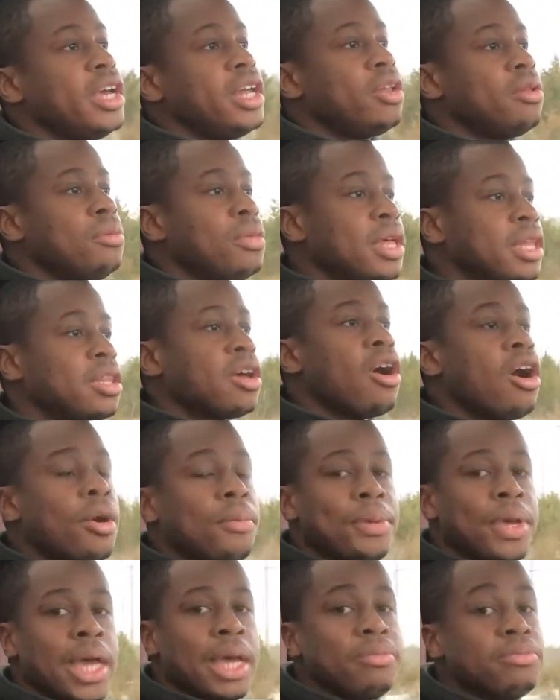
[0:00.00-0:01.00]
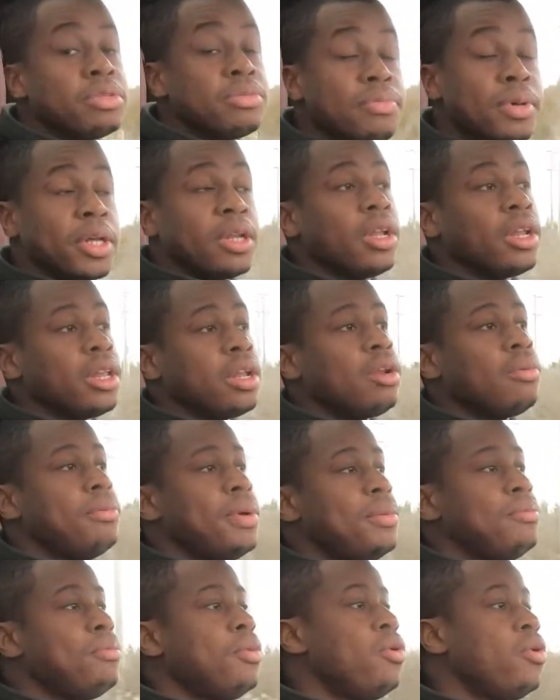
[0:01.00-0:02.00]
it'll let the RPMs build a little
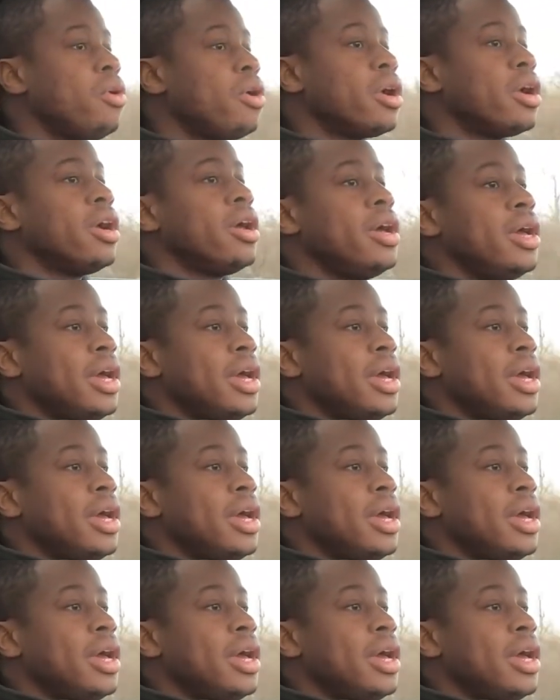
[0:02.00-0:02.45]
bit more,